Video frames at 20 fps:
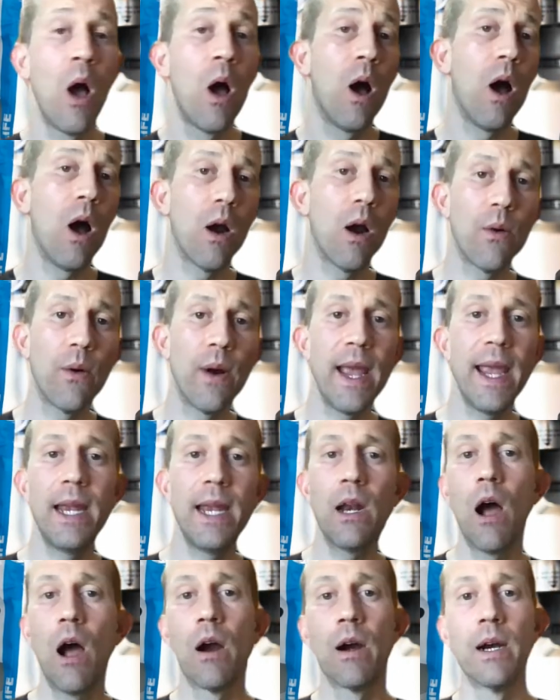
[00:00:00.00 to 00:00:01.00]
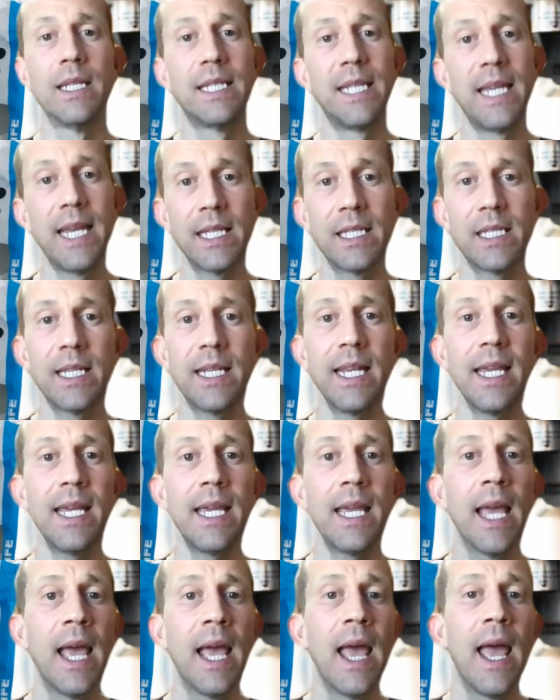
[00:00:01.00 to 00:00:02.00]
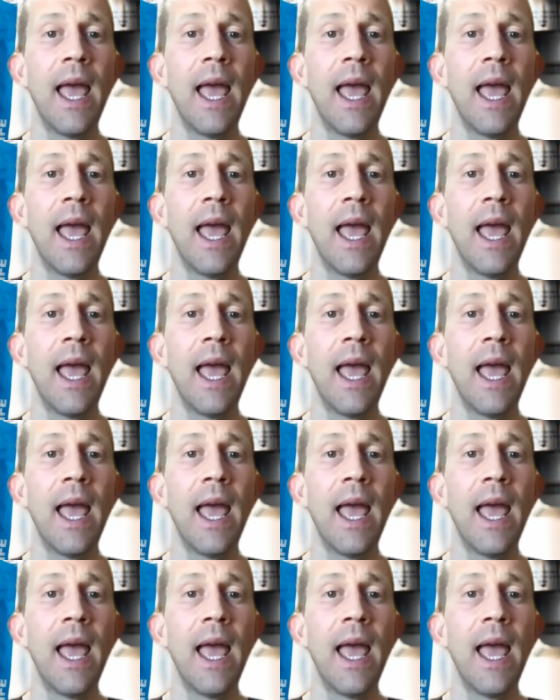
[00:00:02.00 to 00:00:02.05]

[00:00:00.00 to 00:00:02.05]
heart rate, our intensity,